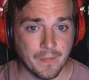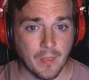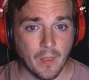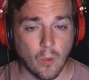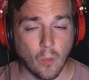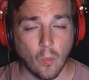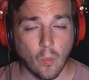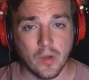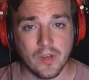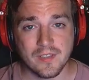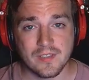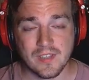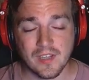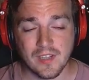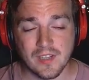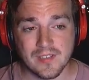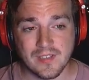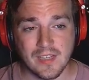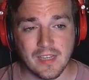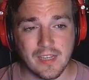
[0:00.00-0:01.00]
What it
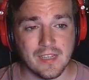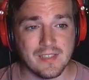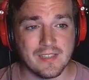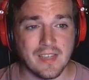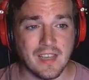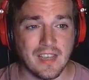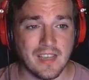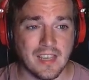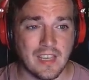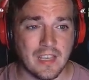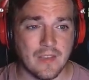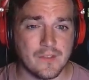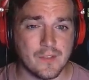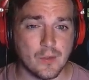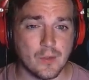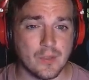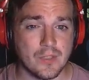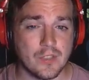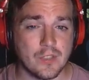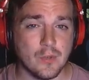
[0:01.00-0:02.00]
does is it gives you a
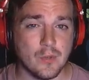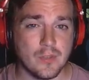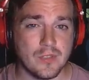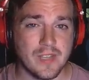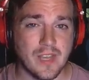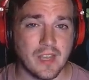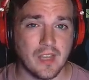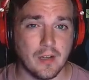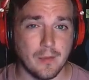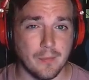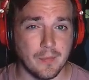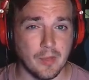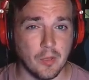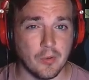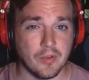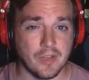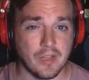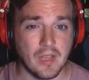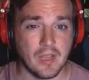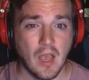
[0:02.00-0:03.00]
2-second
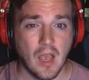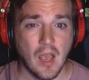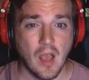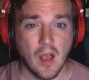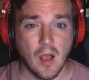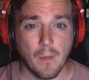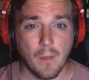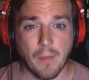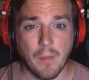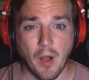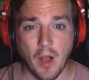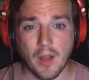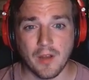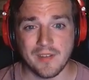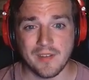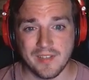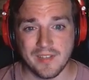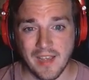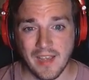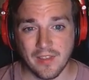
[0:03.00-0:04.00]
immunity upon
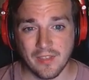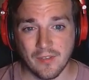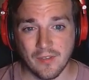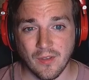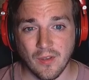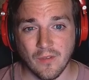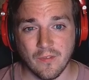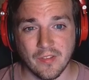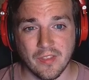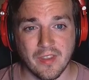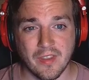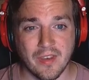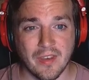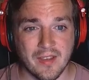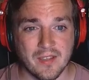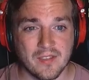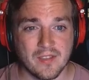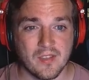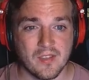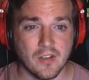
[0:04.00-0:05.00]
death for the
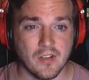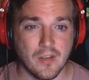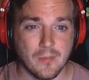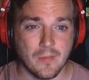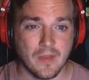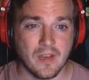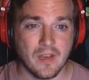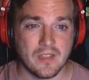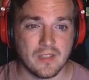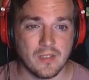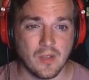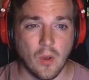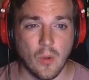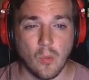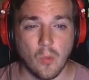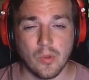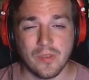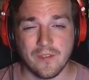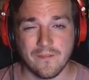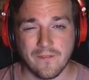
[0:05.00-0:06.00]
next 30 minutes with
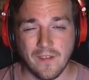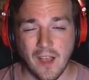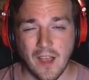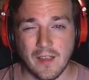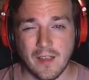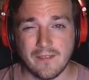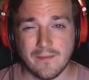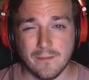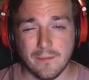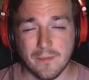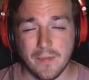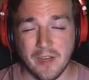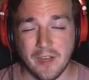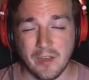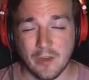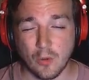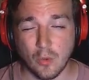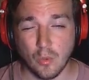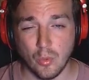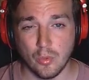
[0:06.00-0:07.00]
a 5-minute
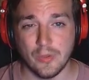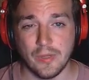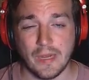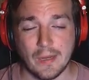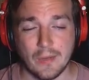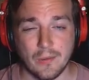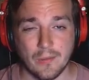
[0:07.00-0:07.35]
cooldown.